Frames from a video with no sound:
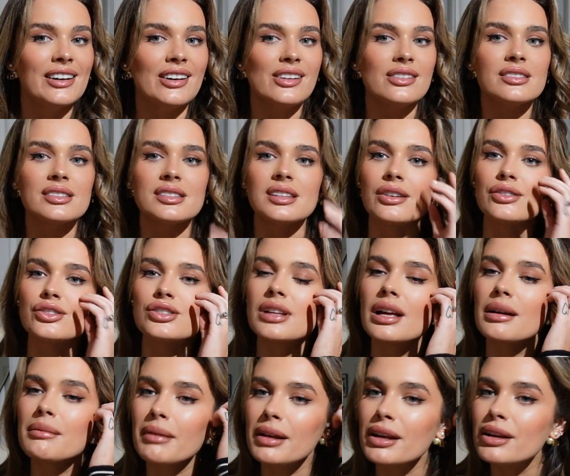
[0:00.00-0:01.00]
Also, do you
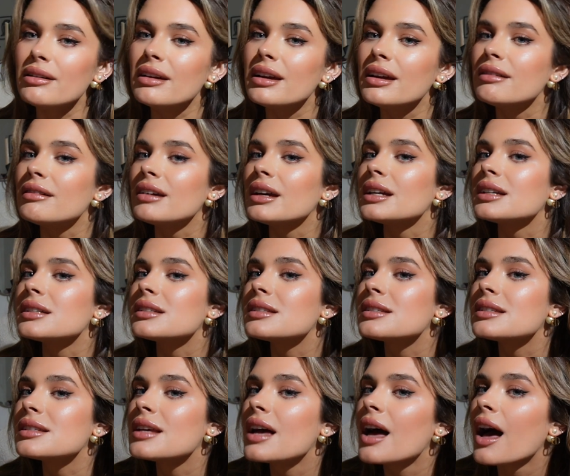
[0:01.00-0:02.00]
like my new
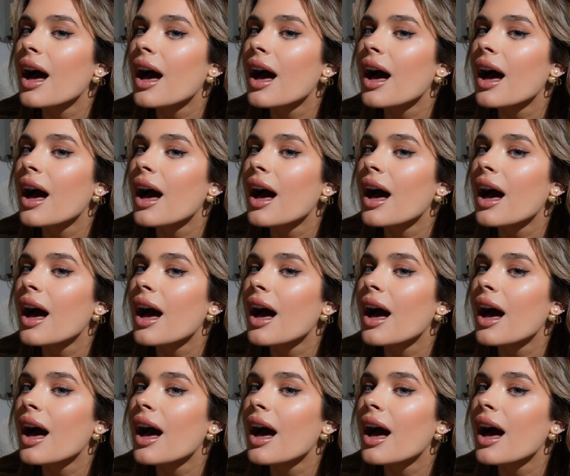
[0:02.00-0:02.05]
earrings?